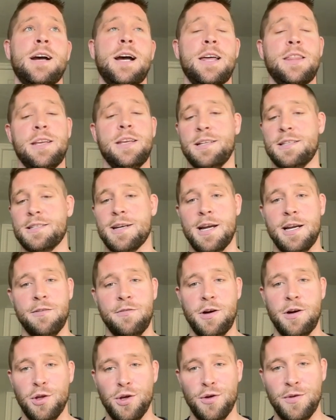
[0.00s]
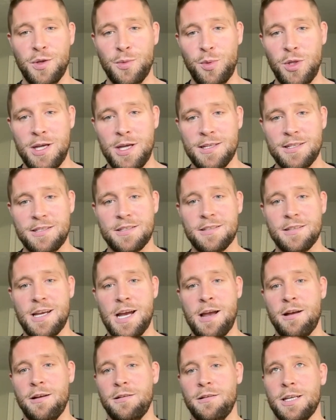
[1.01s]
I think it's kind of all over the place.
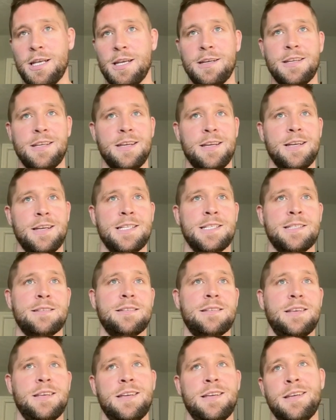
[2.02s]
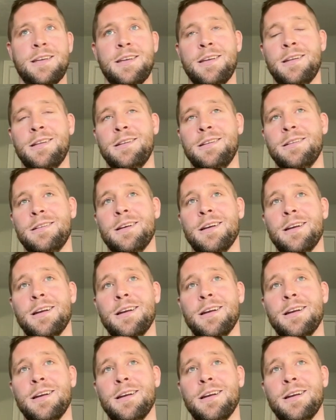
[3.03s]
I'll get kids in